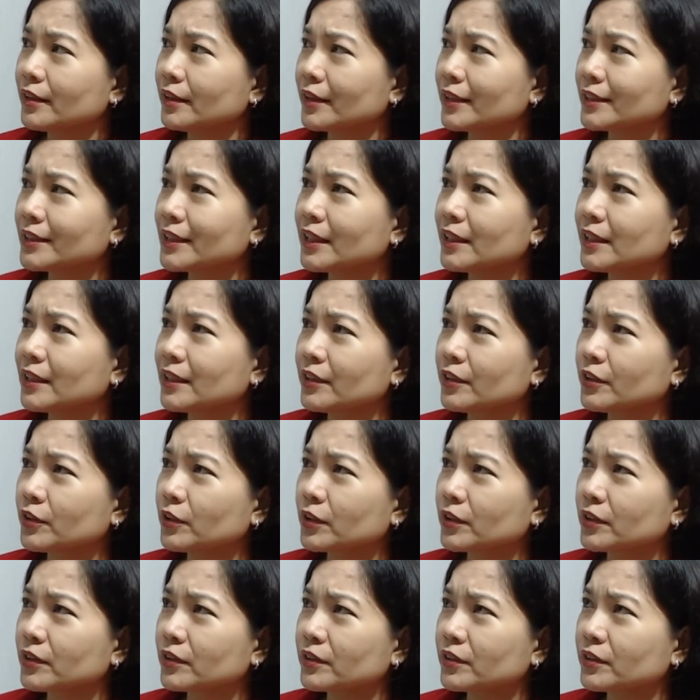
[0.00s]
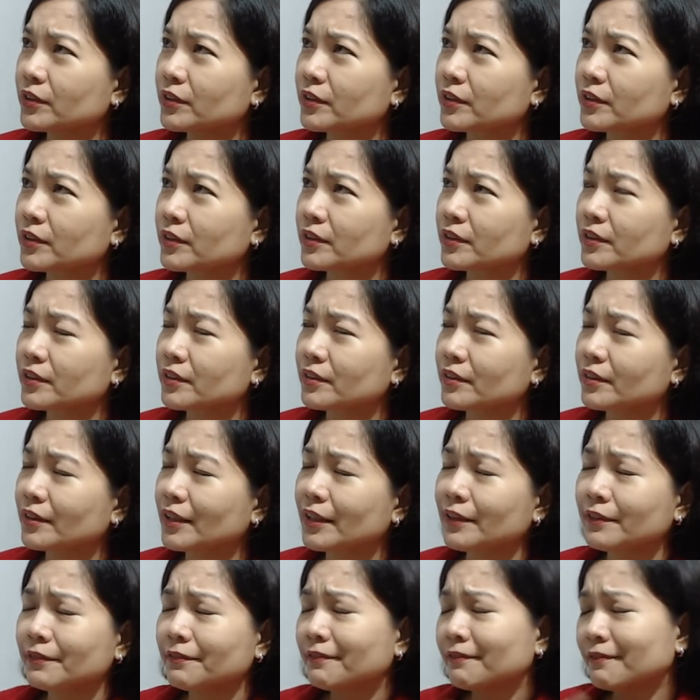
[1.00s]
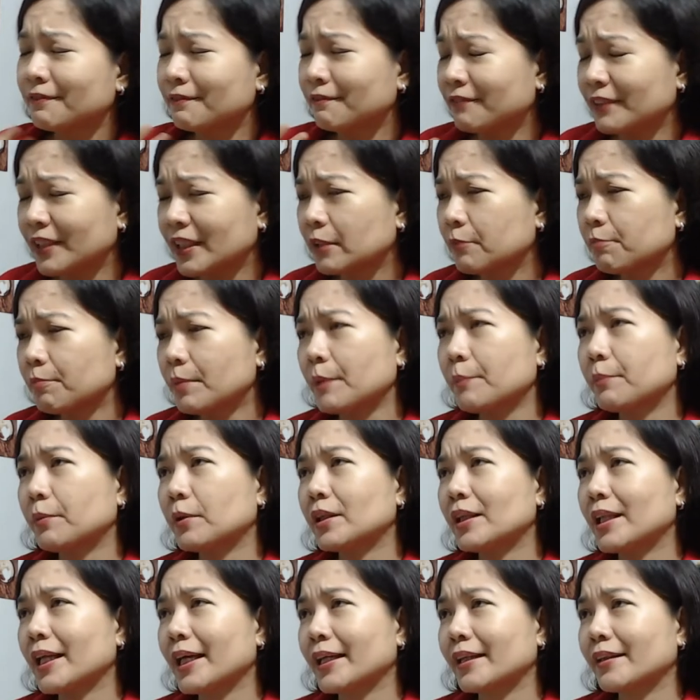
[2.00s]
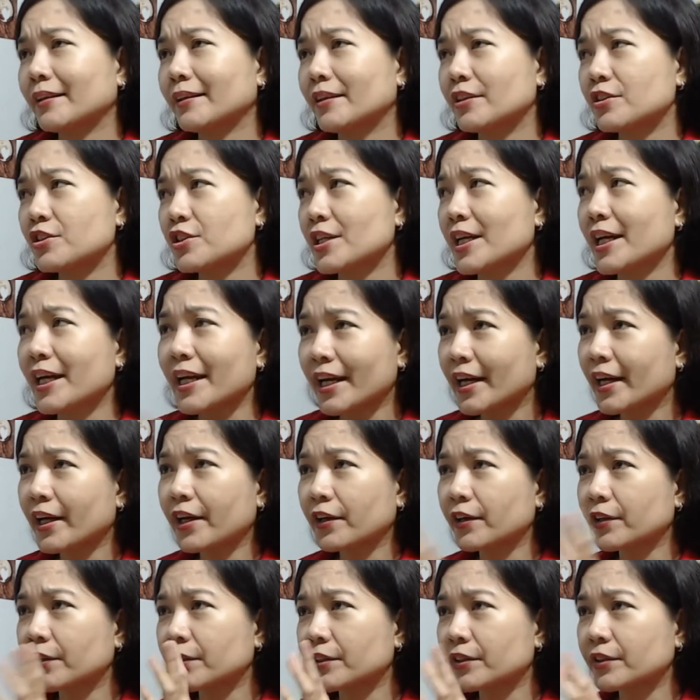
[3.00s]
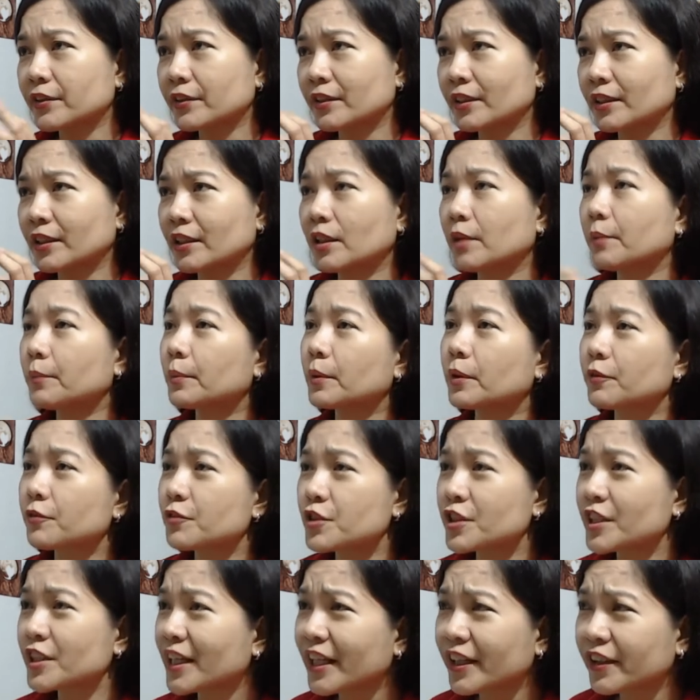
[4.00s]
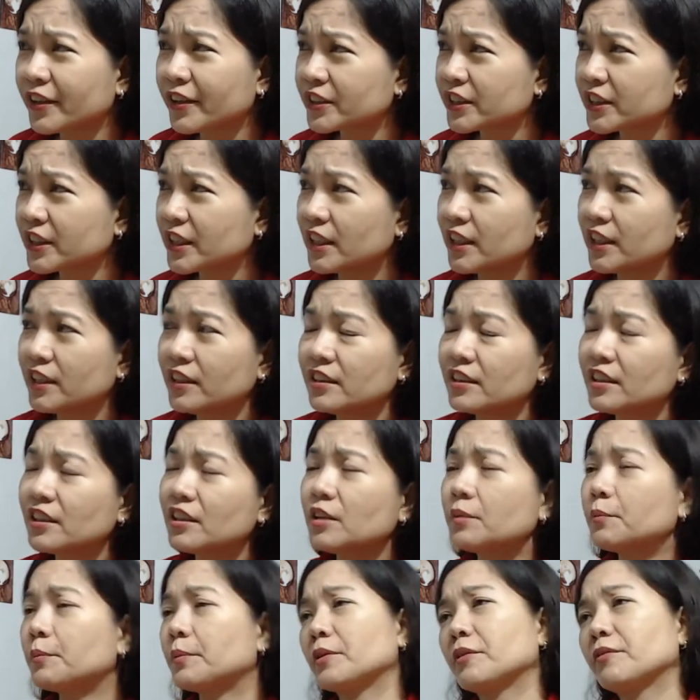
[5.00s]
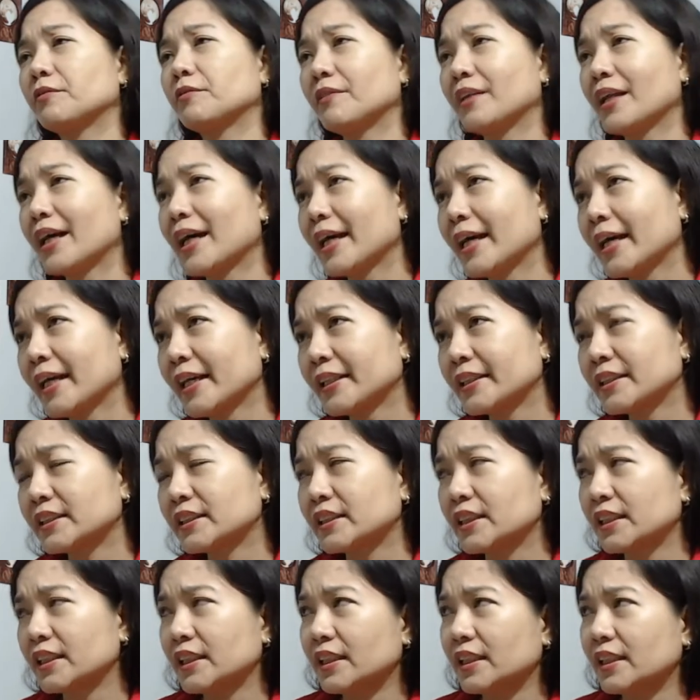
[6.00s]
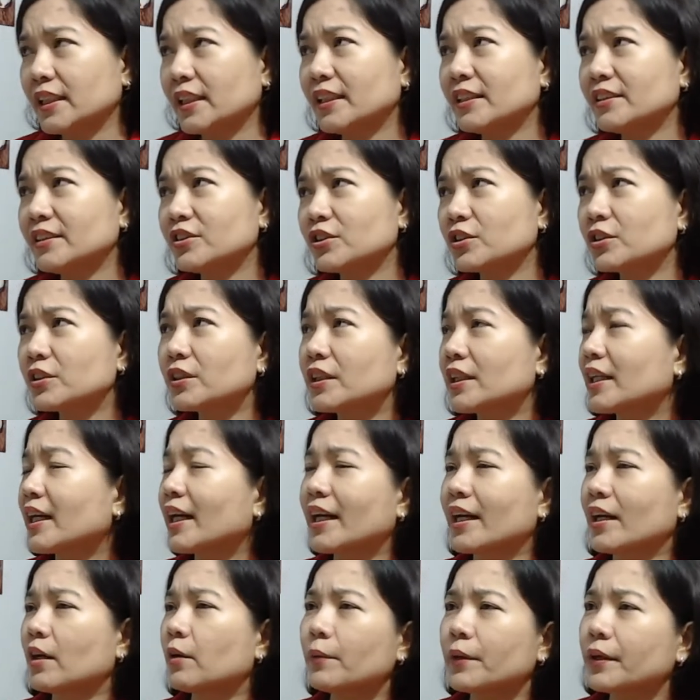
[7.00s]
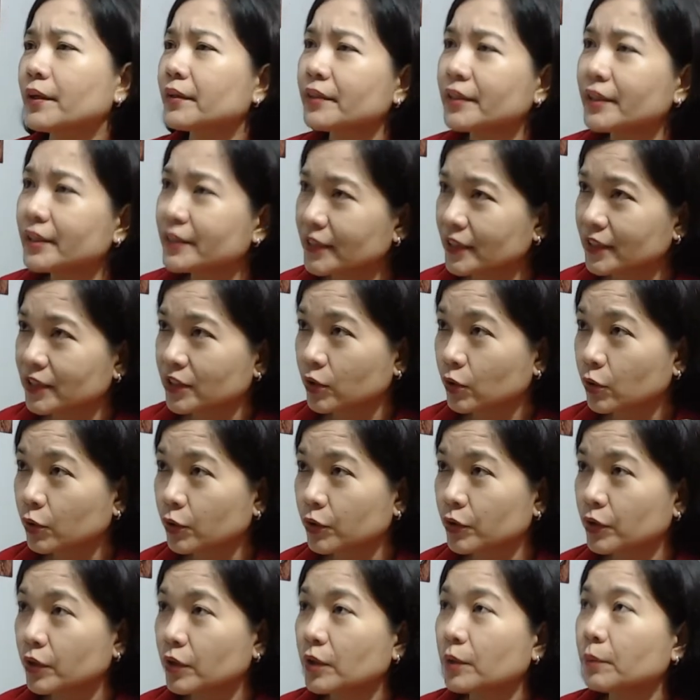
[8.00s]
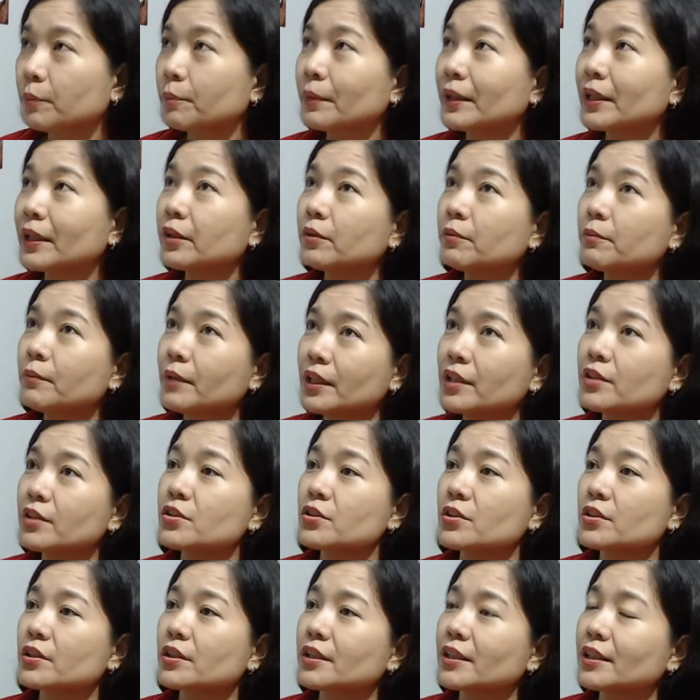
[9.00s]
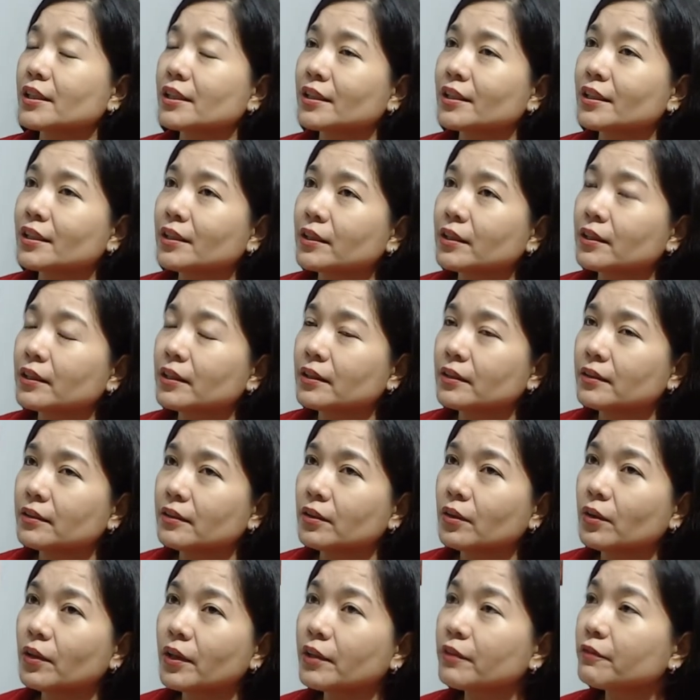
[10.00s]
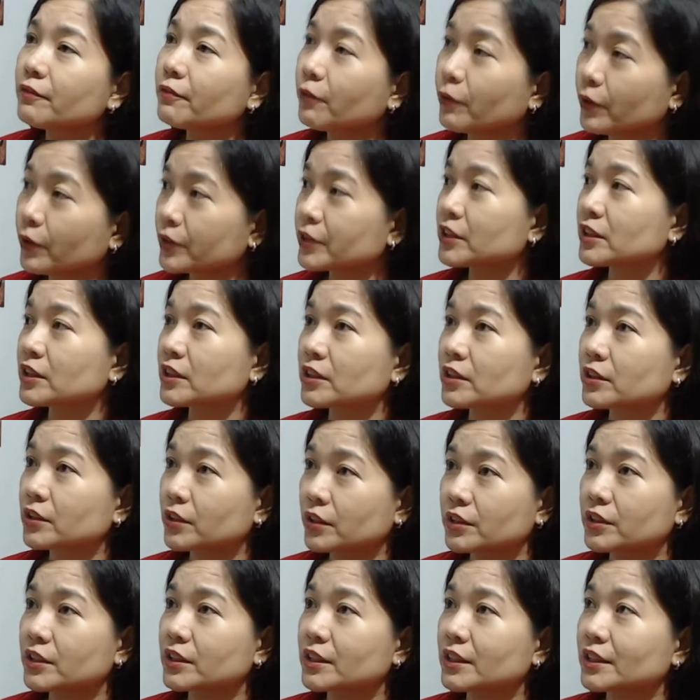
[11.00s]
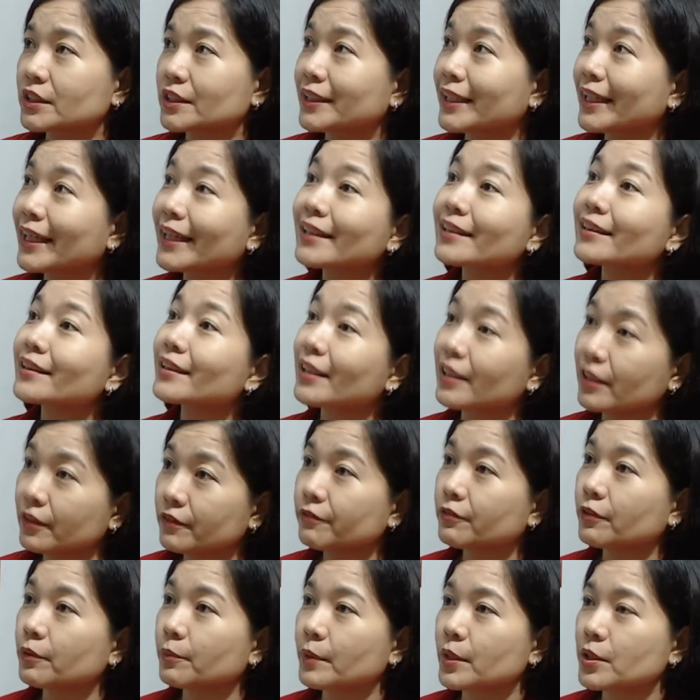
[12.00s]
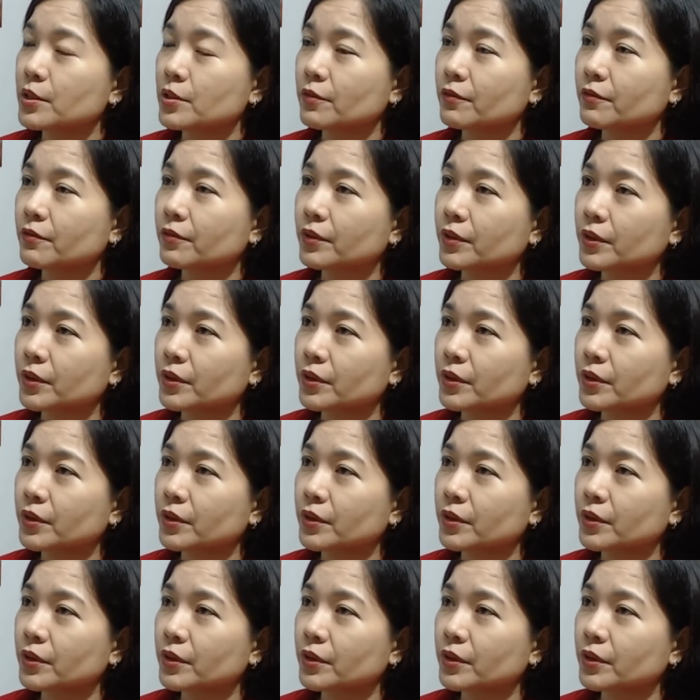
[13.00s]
Kasi your, your, I feel people like the share, number mm-hmm. of shares, the number of likes. Mm-hmm. And sure, yeah, awareness is good. Mm-hmm. Pero make sure that the law enforcers get the information first.